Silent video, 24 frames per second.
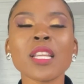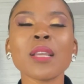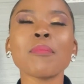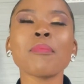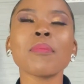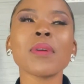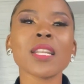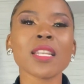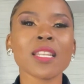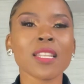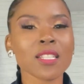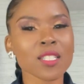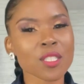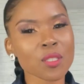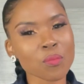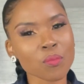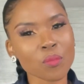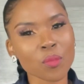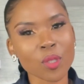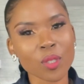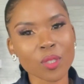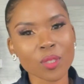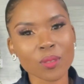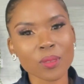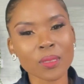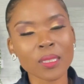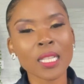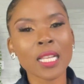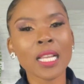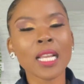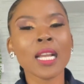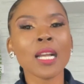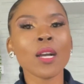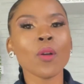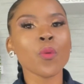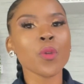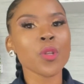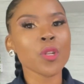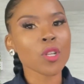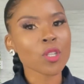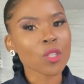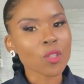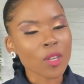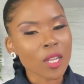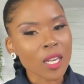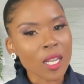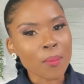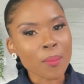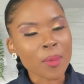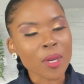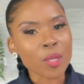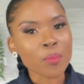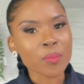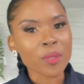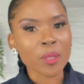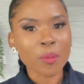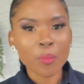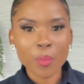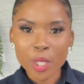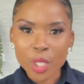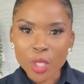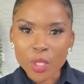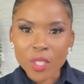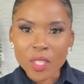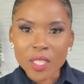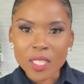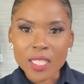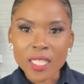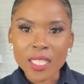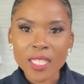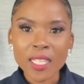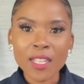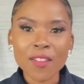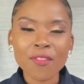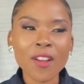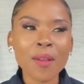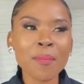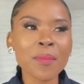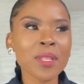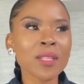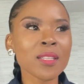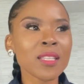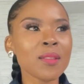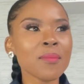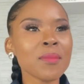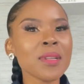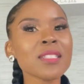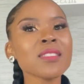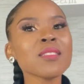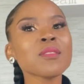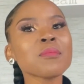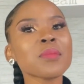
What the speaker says: a partnership model. We're not all about being punitive. Imagine